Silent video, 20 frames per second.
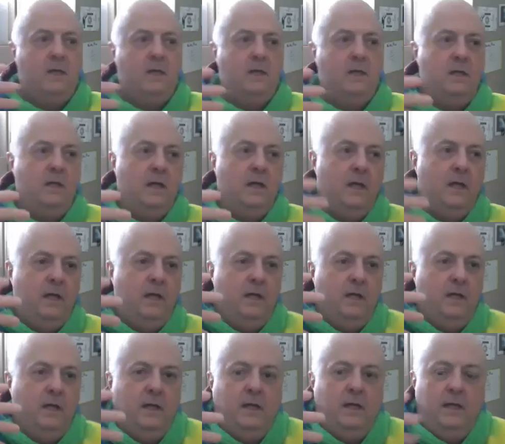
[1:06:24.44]

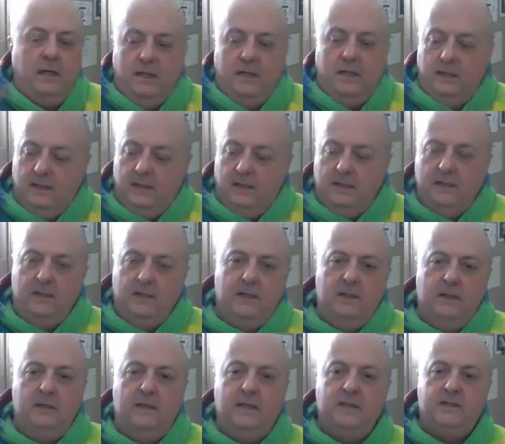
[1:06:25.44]

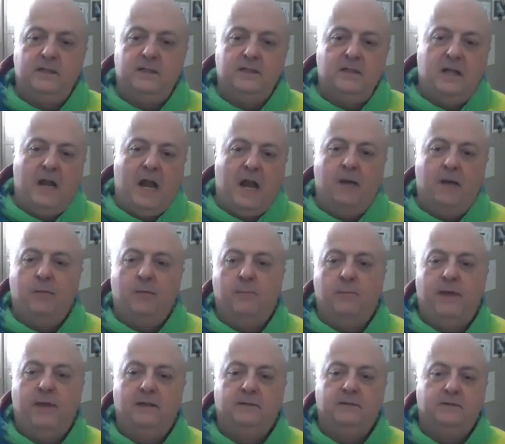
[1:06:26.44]
This is an Apple
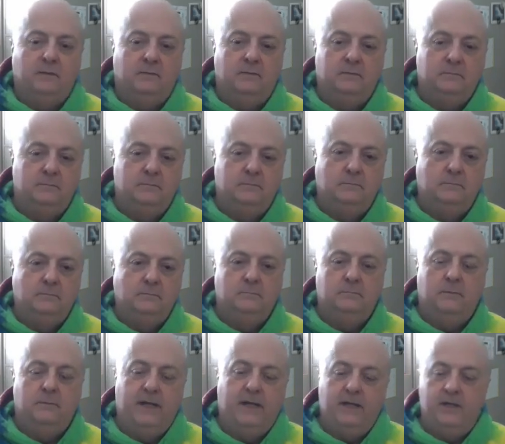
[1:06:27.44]
Pencil,
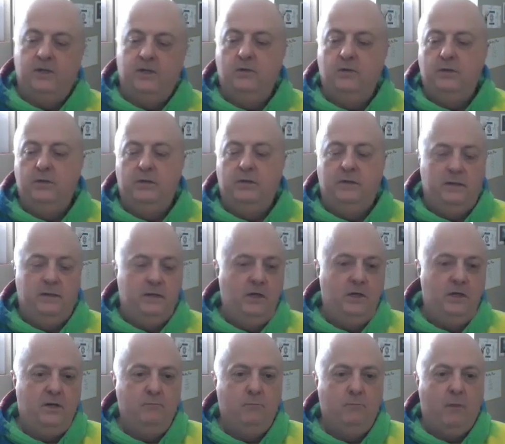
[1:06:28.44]
right? You
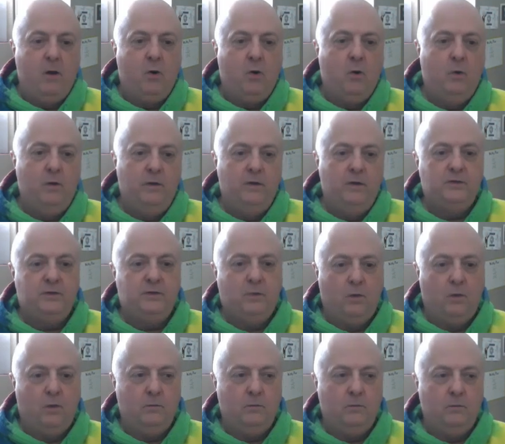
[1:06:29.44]
can go to the
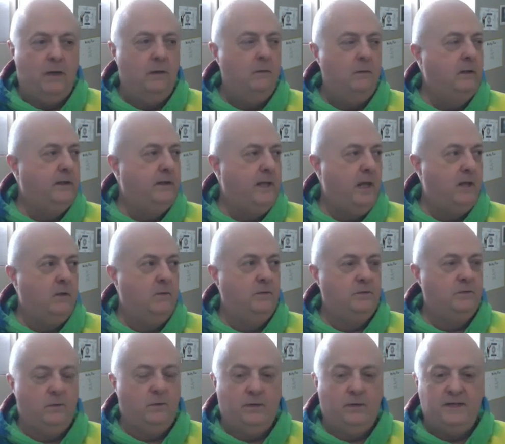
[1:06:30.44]
store. Well, can't go to the
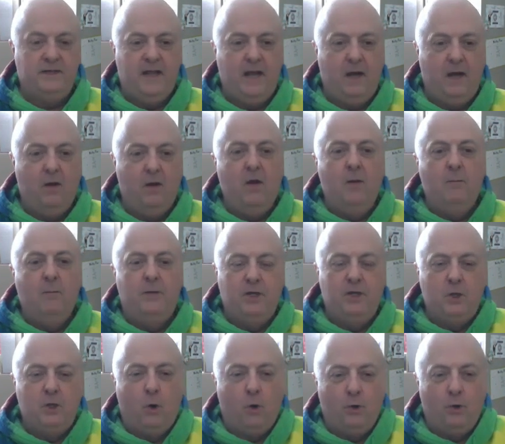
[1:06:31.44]
store right now, but you
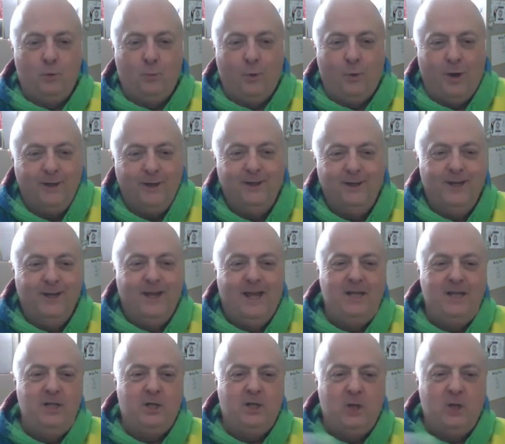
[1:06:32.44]
can order one
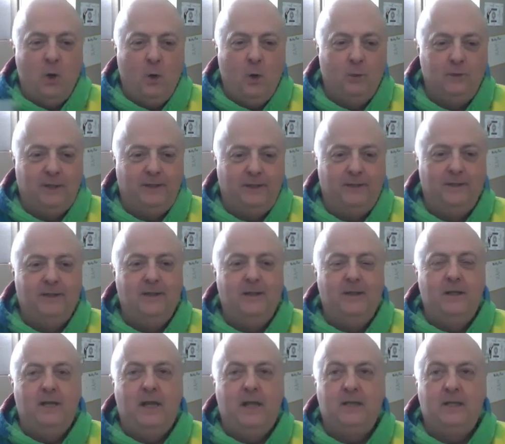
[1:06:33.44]
and you can hold it.
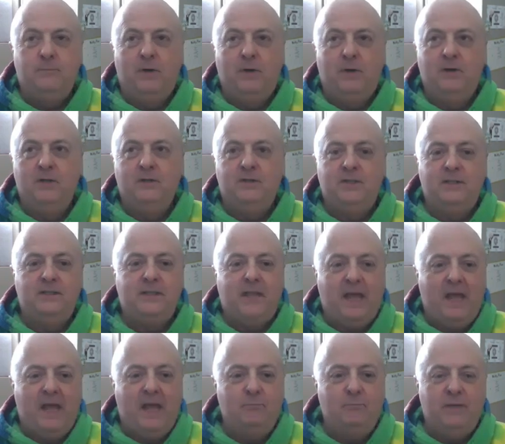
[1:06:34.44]
Experiences
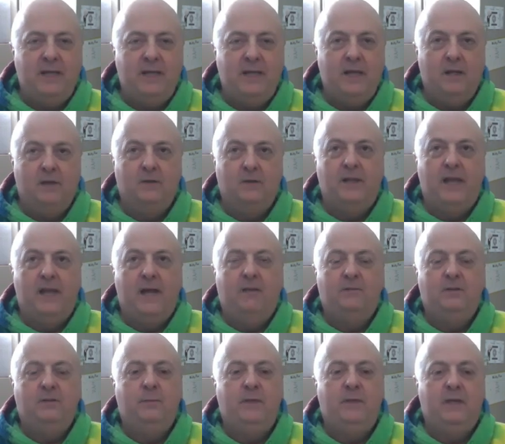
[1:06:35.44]
can't be held; they have
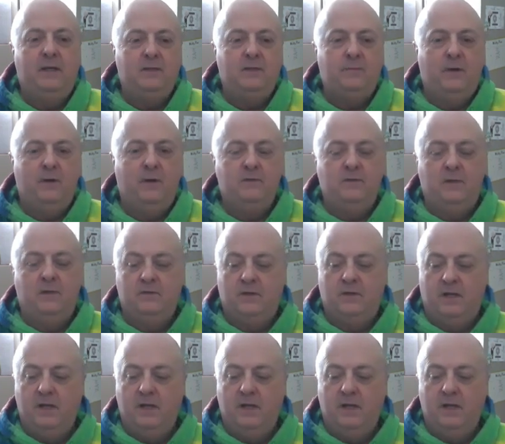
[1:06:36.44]
to be experienced. There's